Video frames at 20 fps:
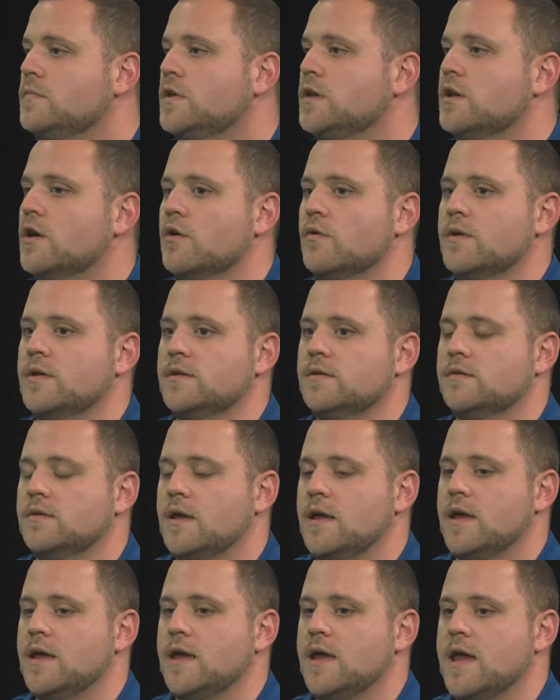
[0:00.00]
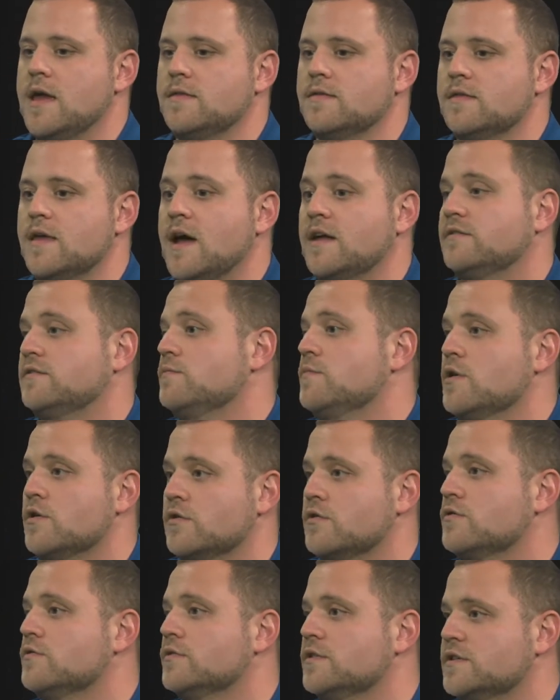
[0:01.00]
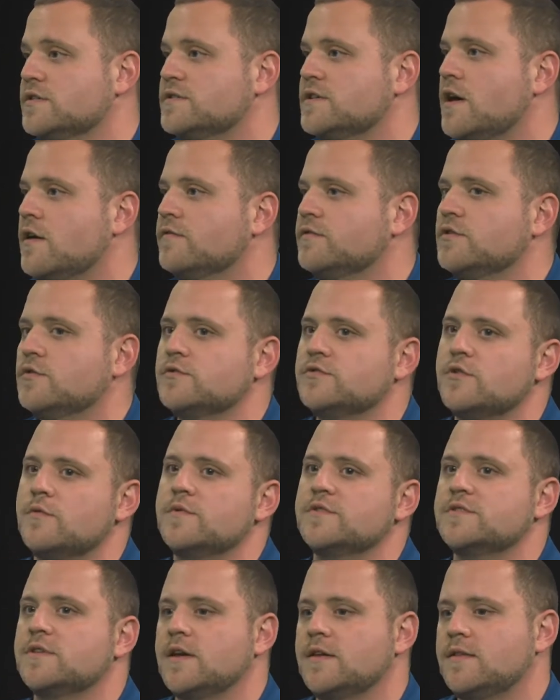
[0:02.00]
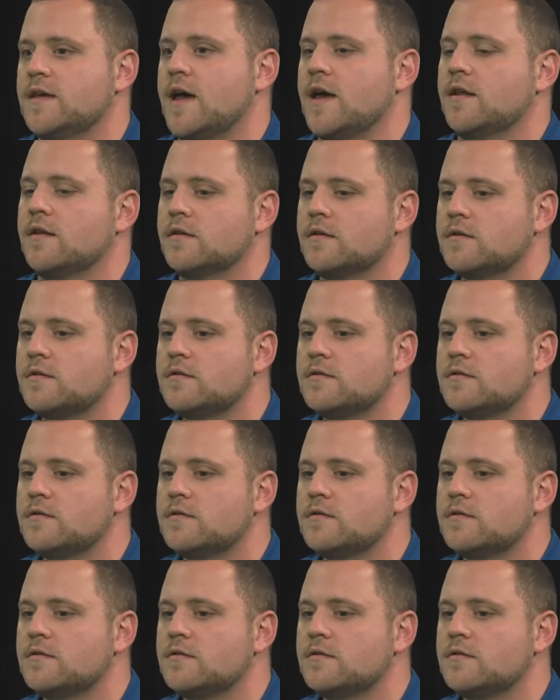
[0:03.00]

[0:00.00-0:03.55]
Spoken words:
and that's a miracle in itself. So it's almost like that